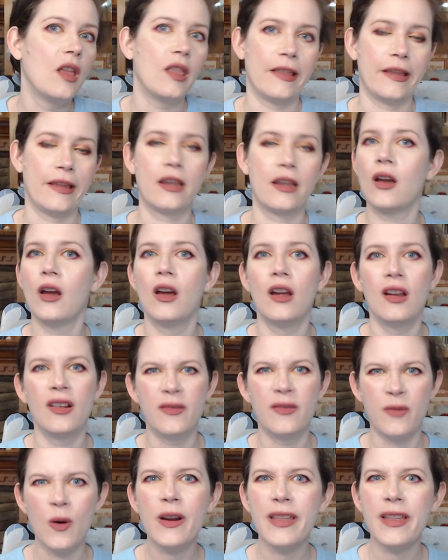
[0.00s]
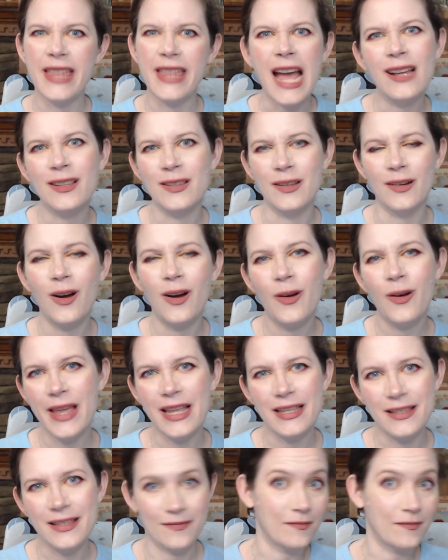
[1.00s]
like four thousand. Oh,
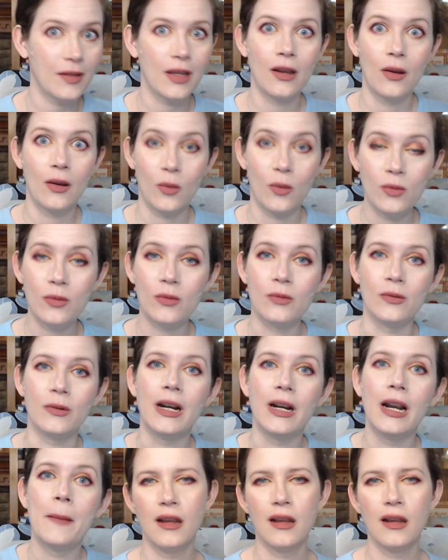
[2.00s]
that's, ooh.